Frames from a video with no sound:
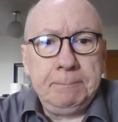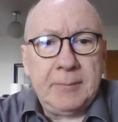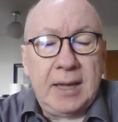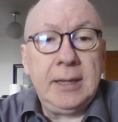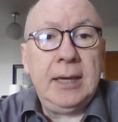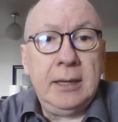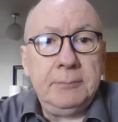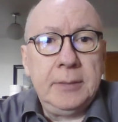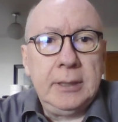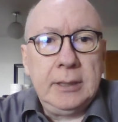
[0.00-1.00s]
again,
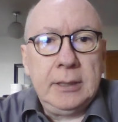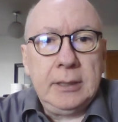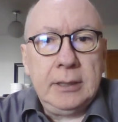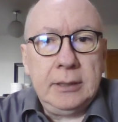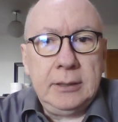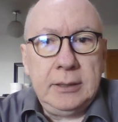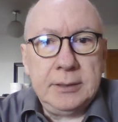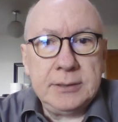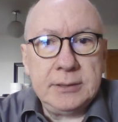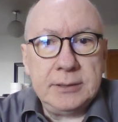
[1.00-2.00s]

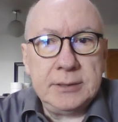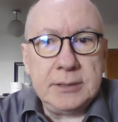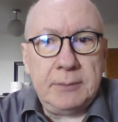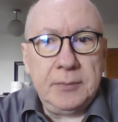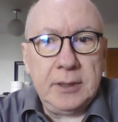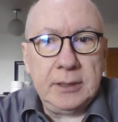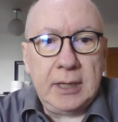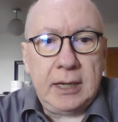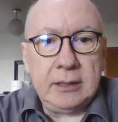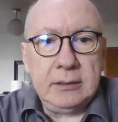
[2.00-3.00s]
this is something
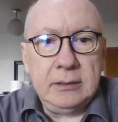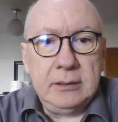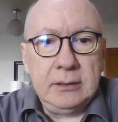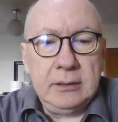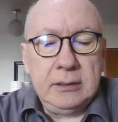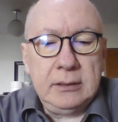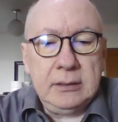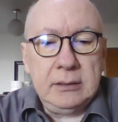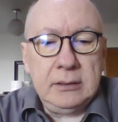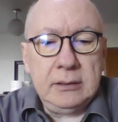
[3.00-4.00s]
that
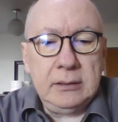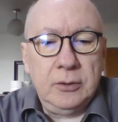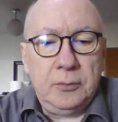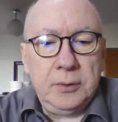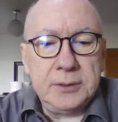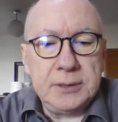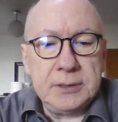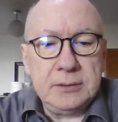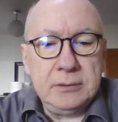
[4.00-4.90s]
Lois